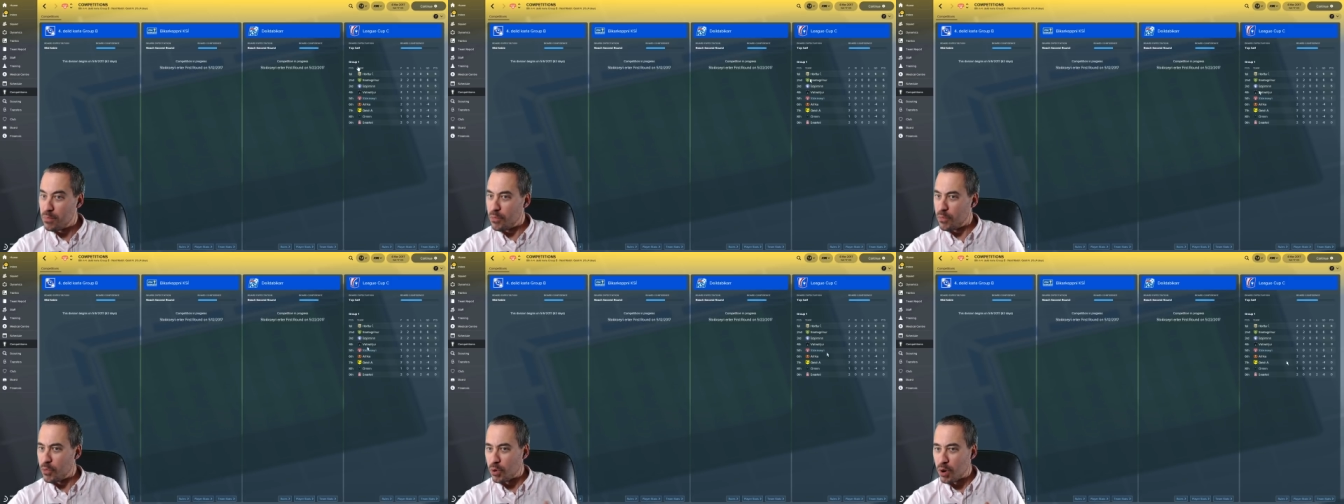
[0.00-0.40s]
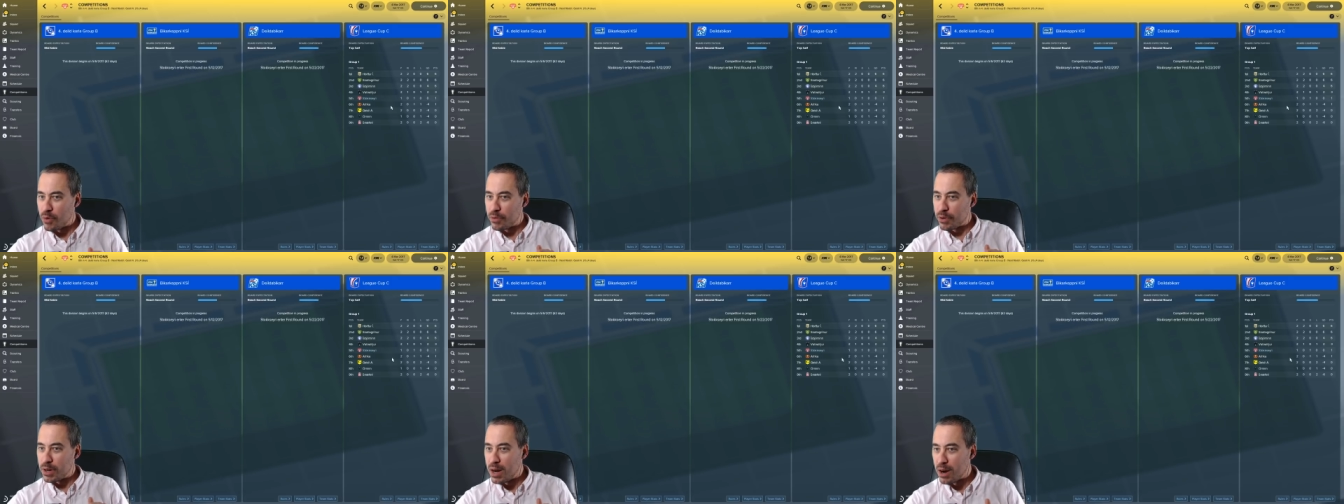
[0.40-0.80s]
Or
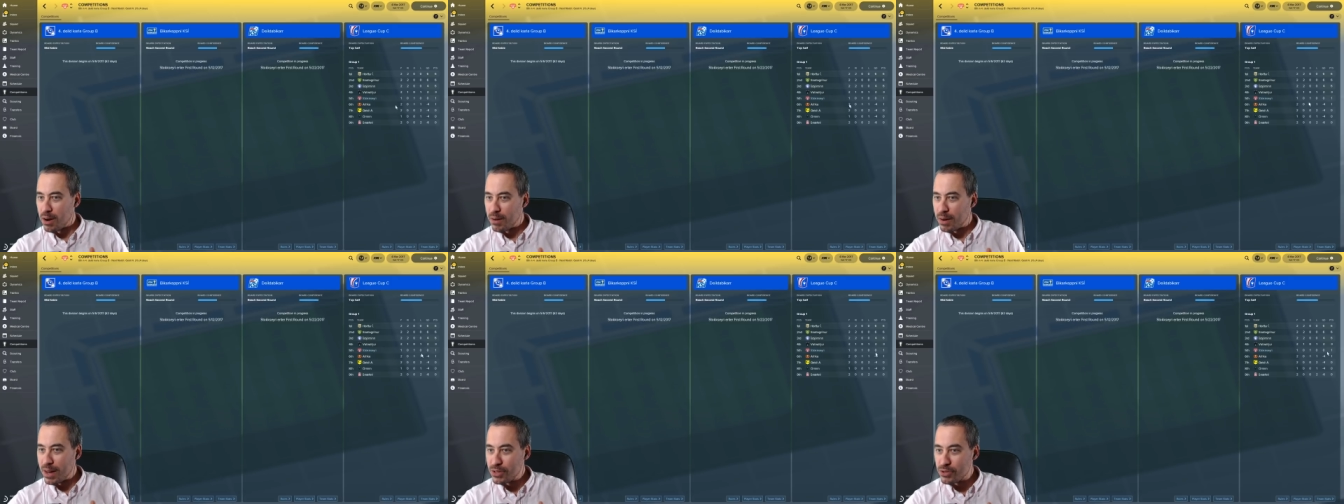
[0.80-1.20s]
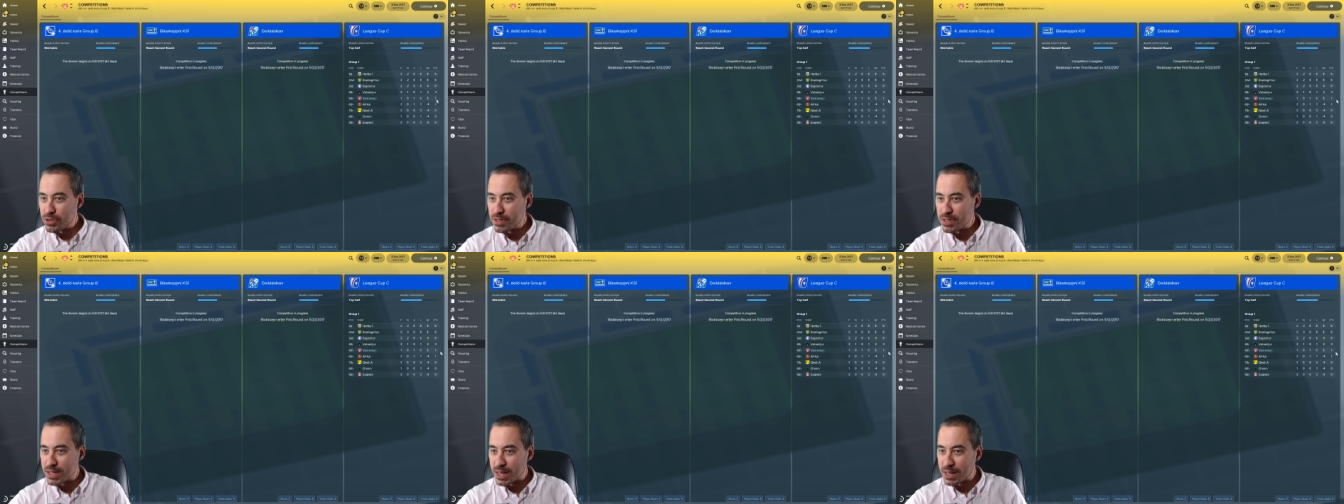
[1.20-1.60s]
over here?
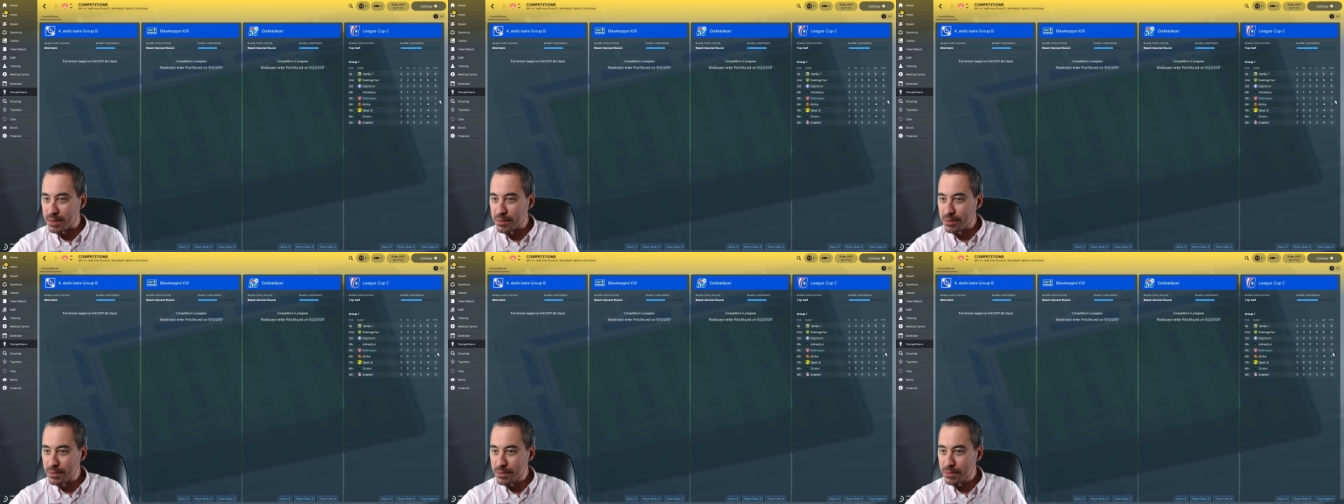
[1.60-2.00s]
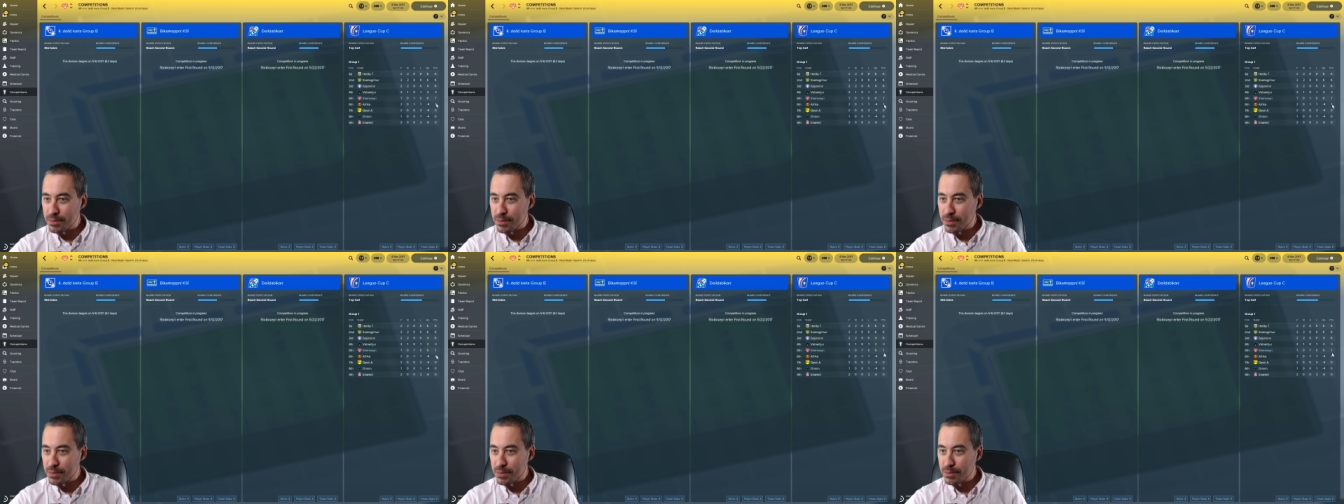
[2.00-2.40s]
Interesting.
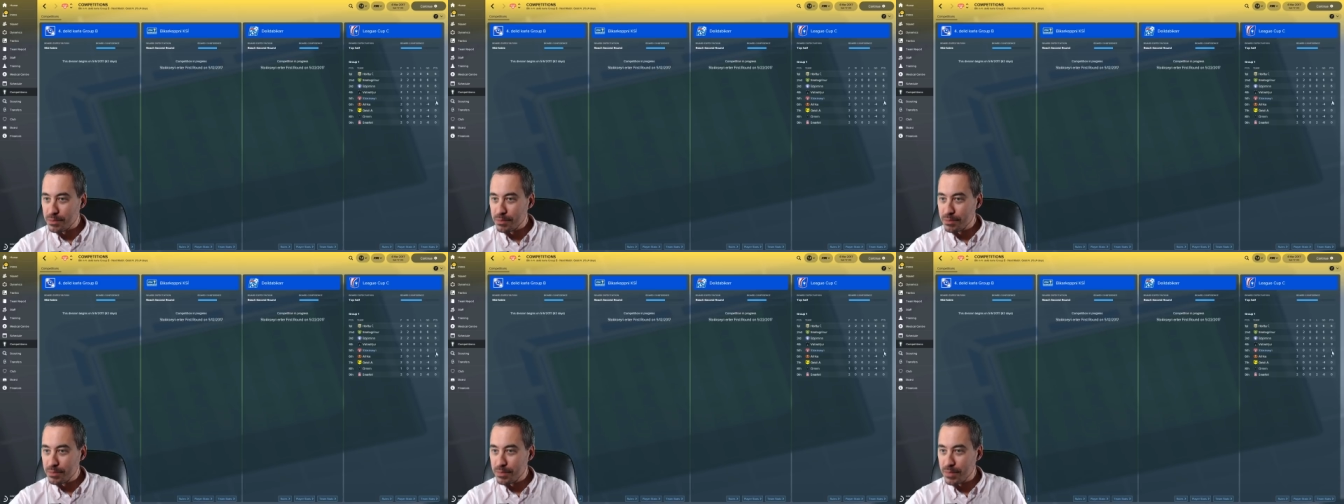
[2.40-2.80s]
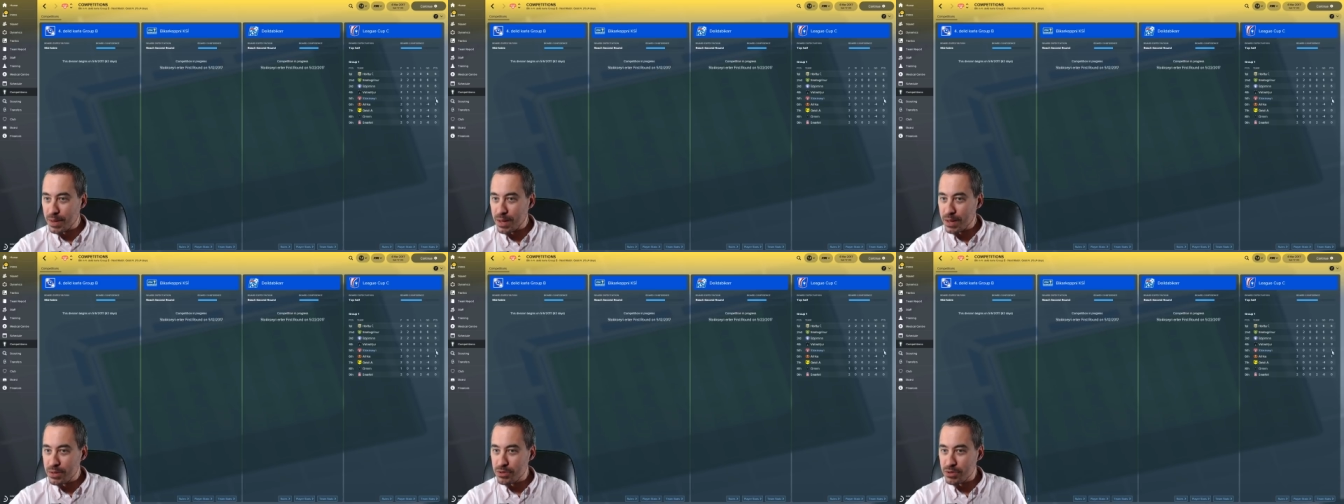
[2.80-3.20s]

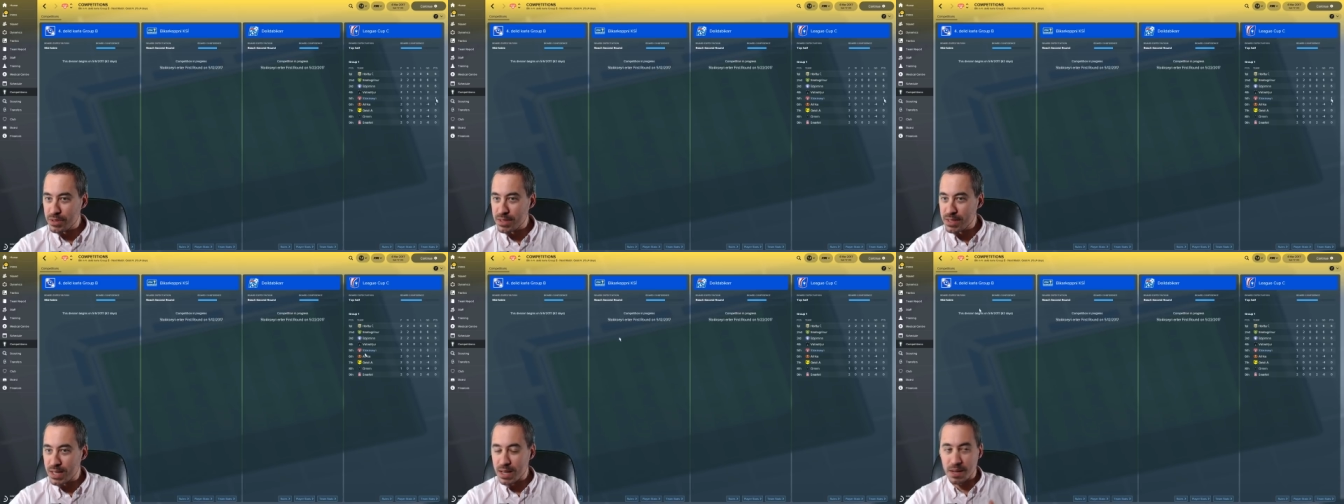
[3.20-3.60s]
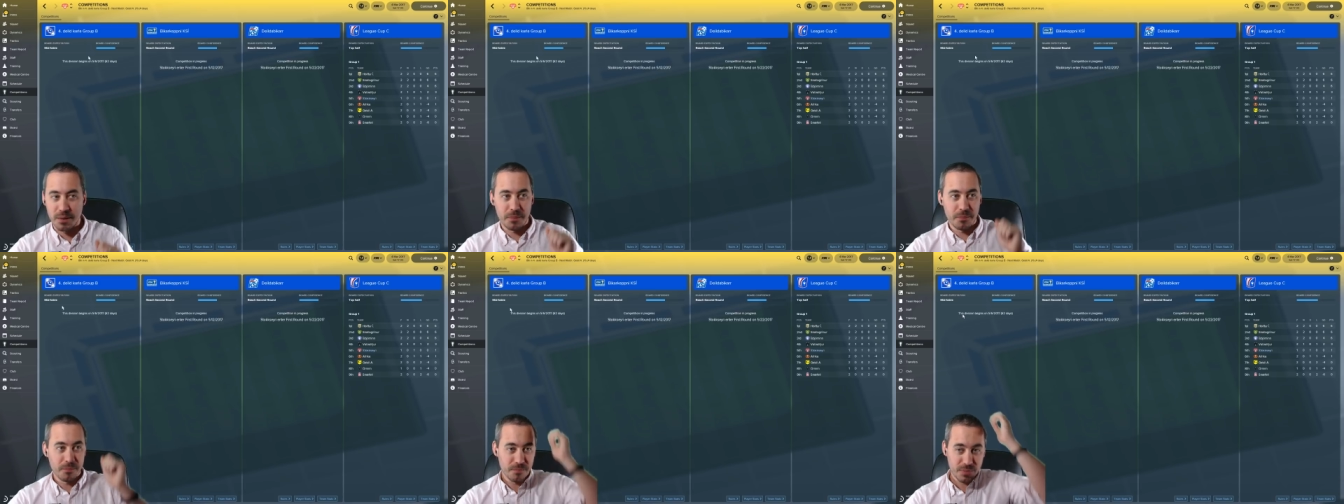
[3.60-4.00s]
Interesting.
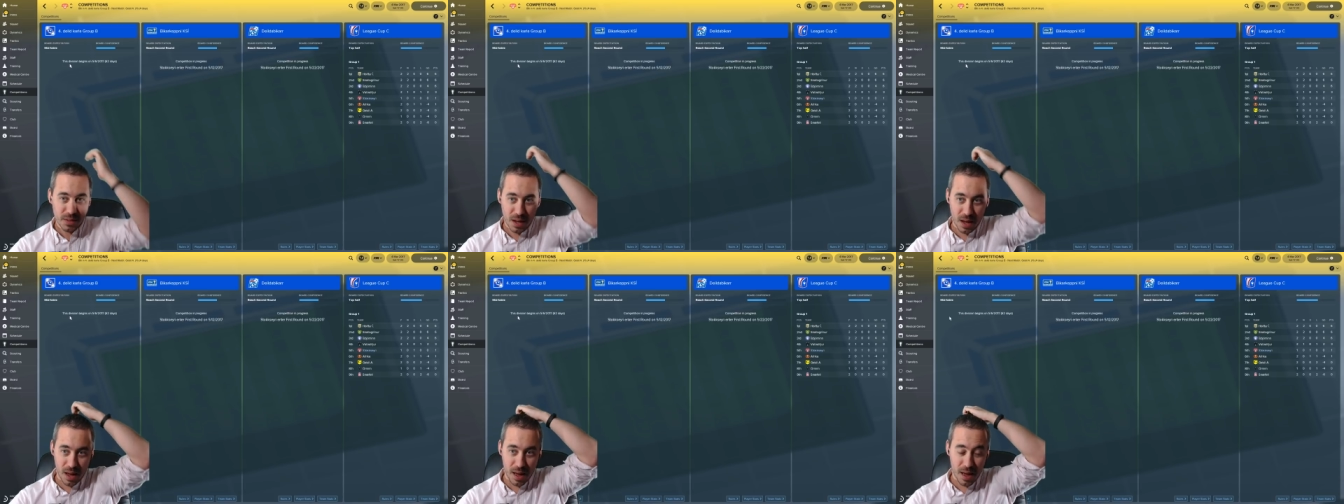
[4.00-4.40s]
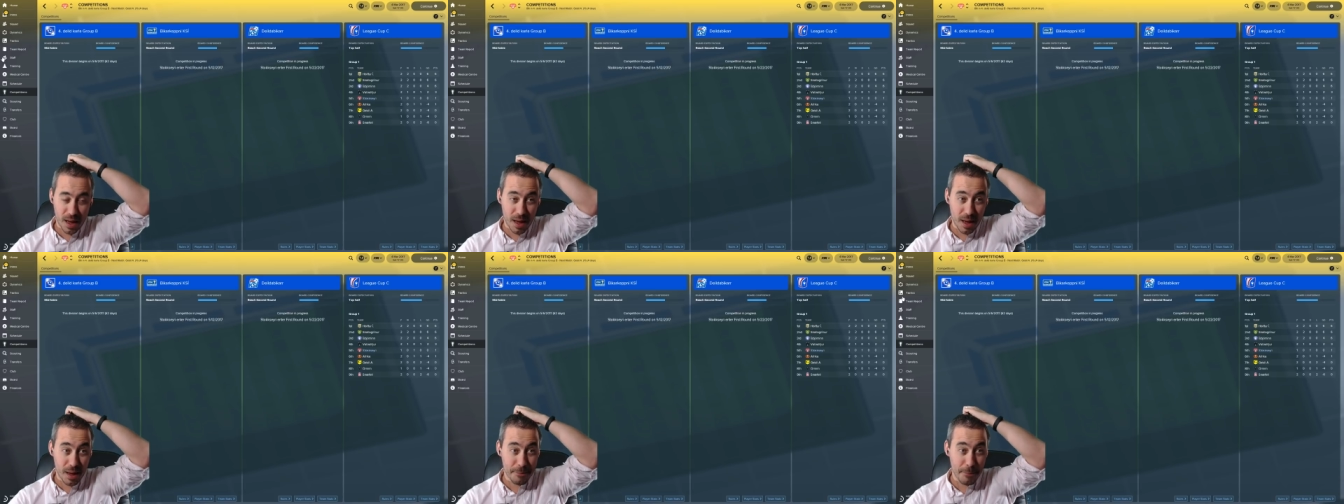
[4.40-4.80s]

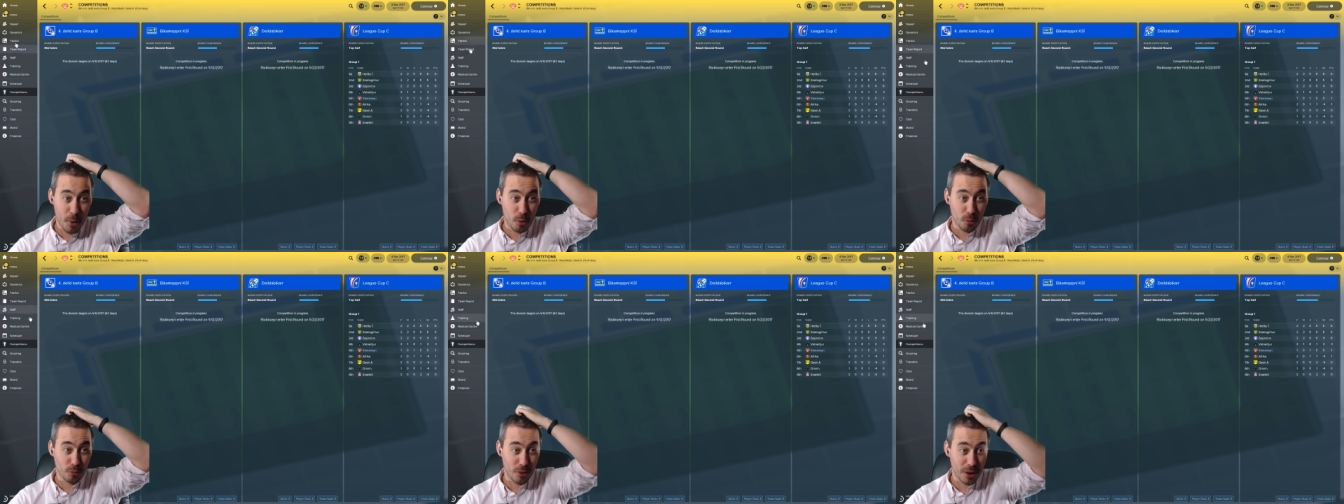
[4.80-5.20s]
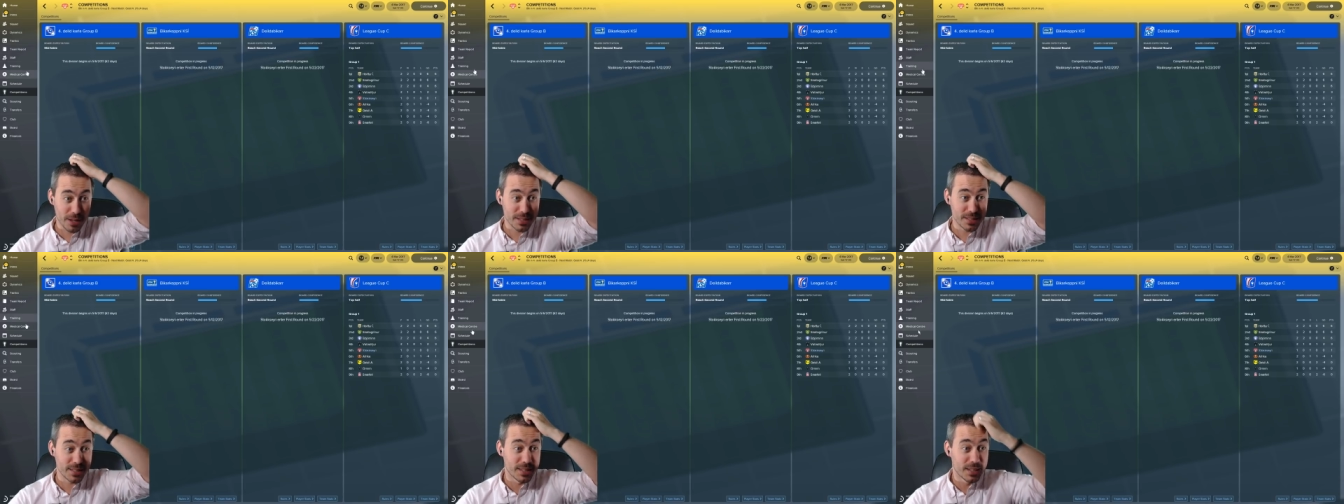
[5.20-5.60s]
Um,
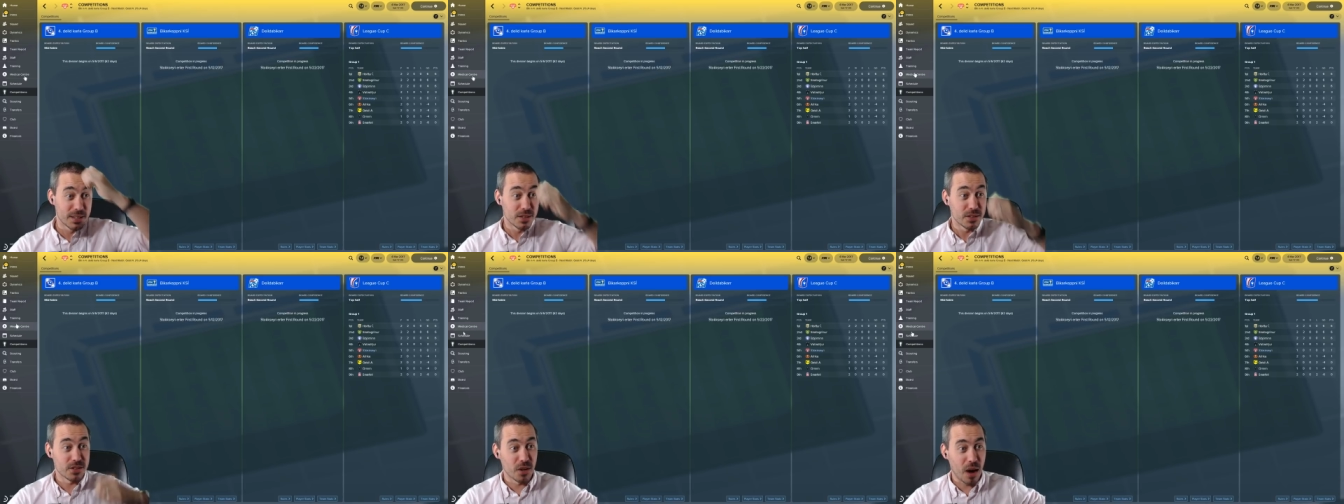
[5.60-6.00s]
right. So